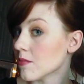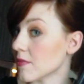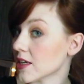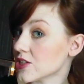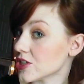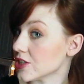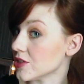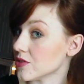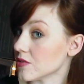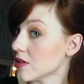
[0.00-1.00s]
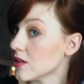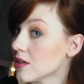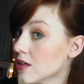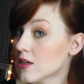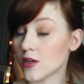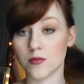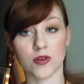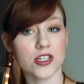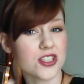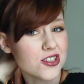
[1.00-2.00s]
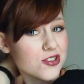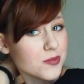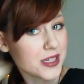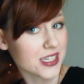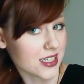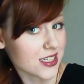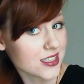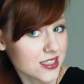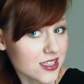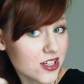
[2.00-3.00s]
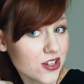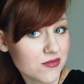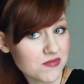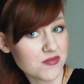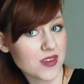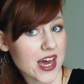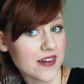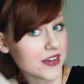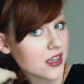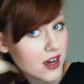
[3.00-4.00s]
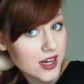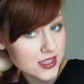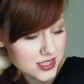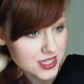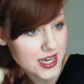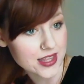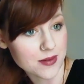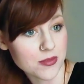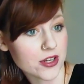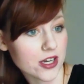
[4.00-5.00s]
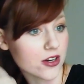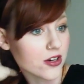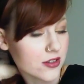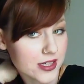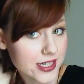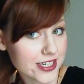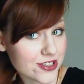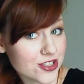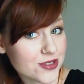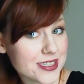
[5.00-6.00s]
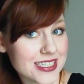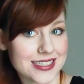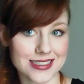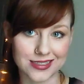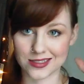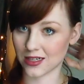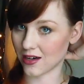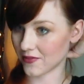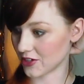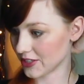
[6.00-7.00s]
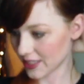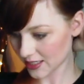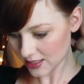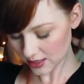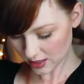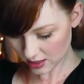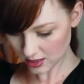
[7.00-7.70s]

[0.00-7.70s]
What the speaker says: Make sure you brush through because having knots and then putting a curling iron to it is not very nice.